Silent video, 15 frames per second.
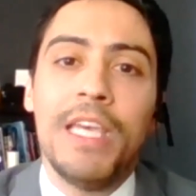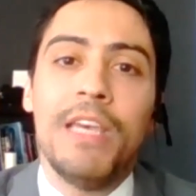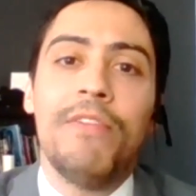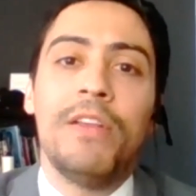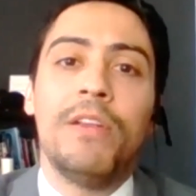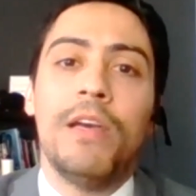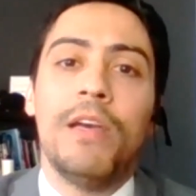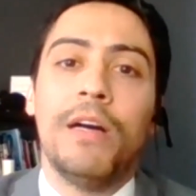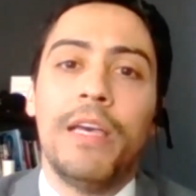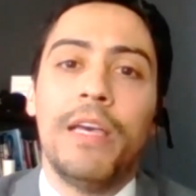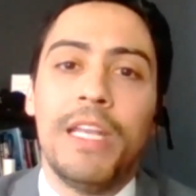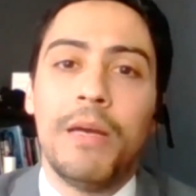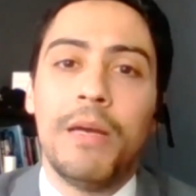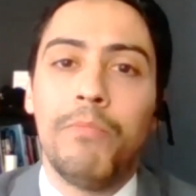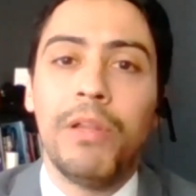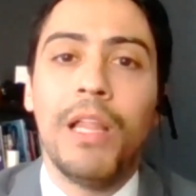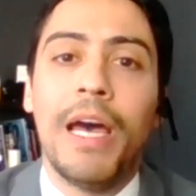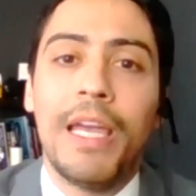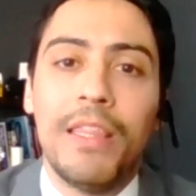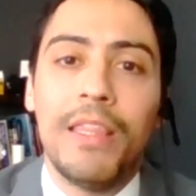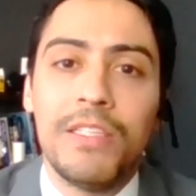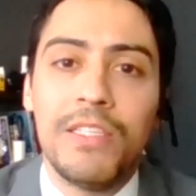even in
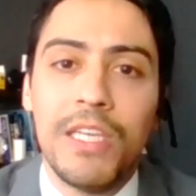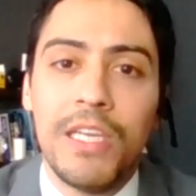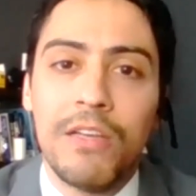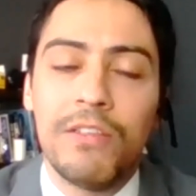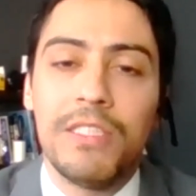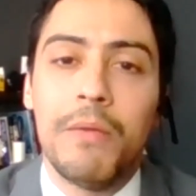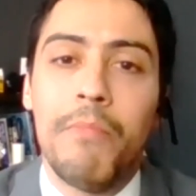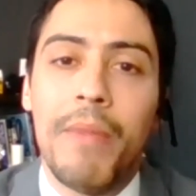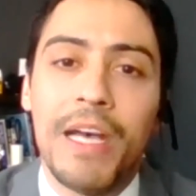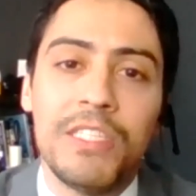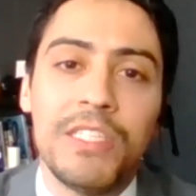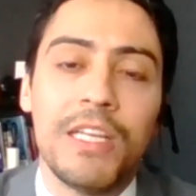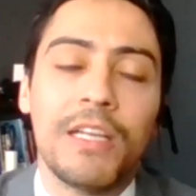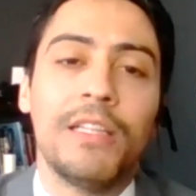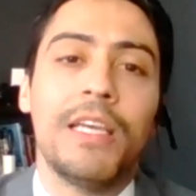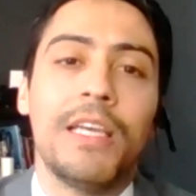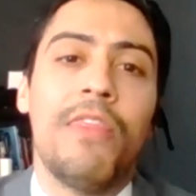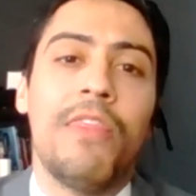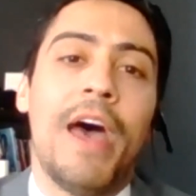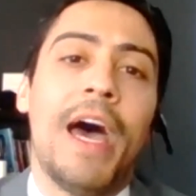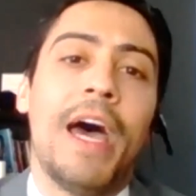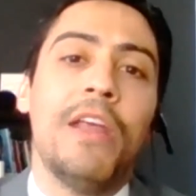applying this here domestically,
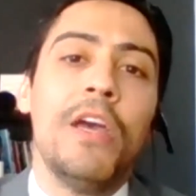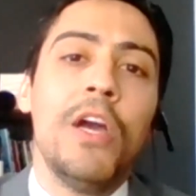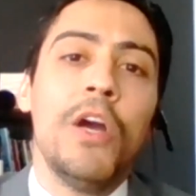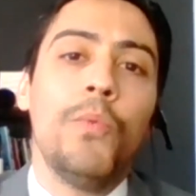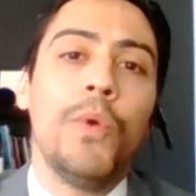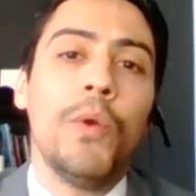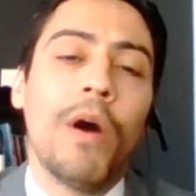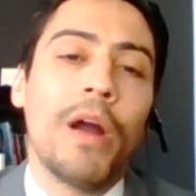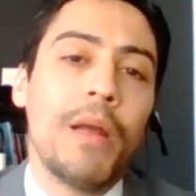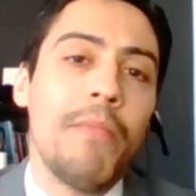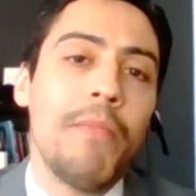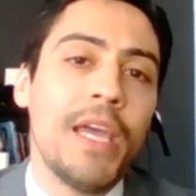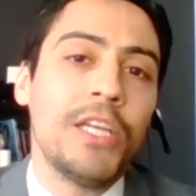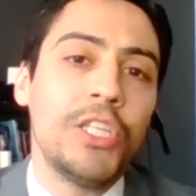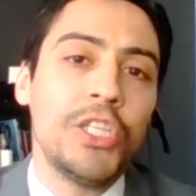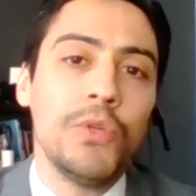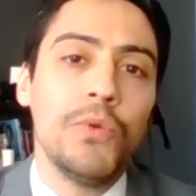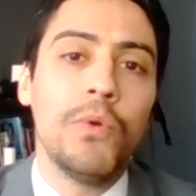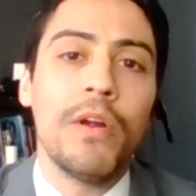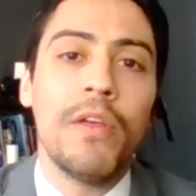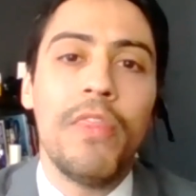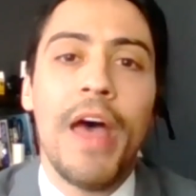that we want to make
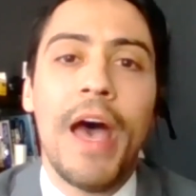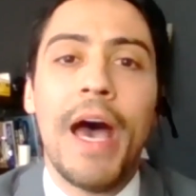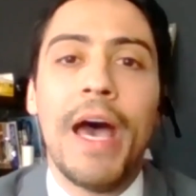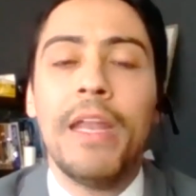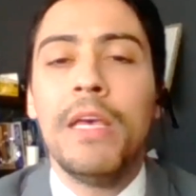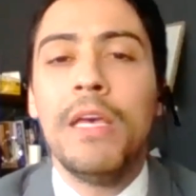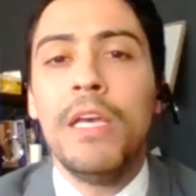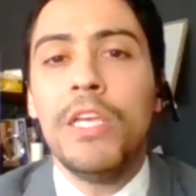sure that,